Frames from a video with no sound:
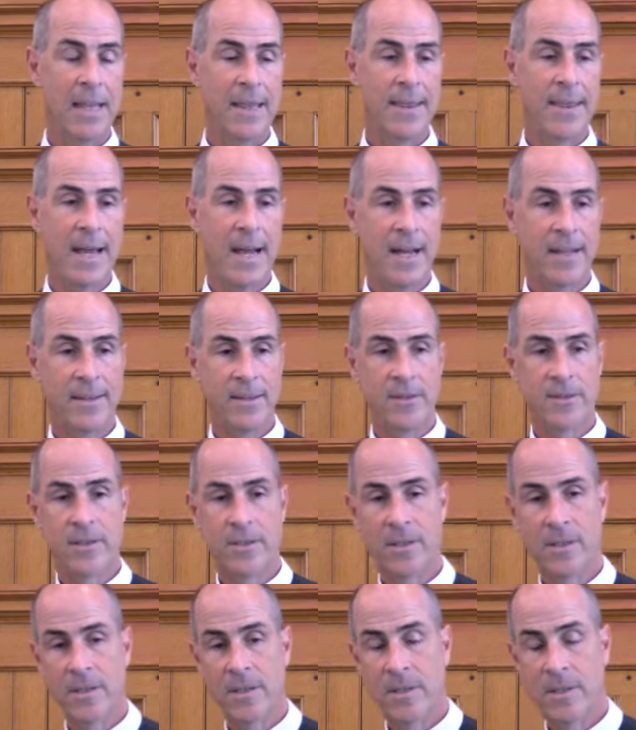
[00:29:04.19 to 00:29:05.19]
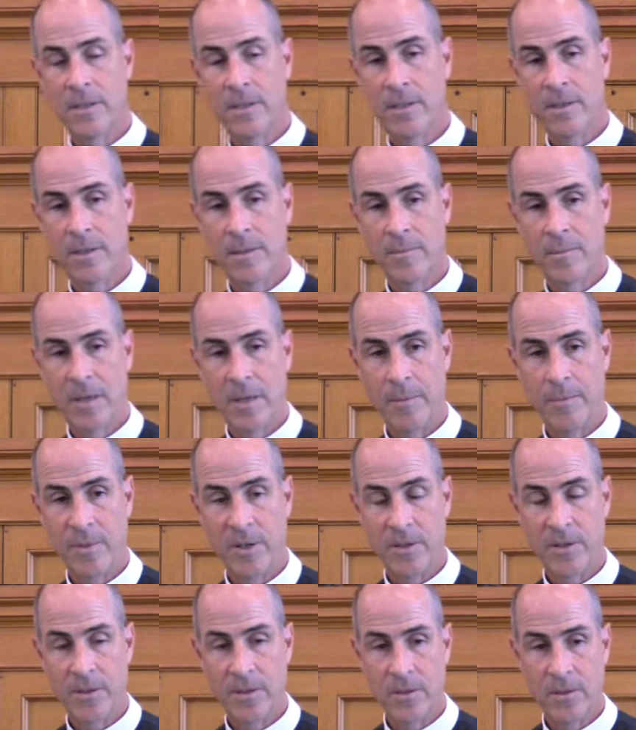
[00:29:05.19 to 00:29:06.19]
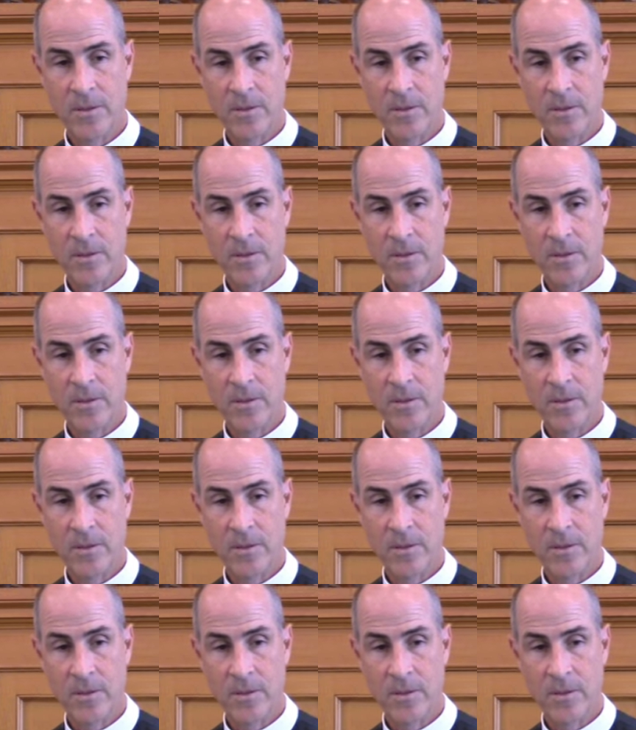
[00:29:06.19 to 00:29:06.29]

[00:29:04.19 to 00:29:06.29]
that there's a person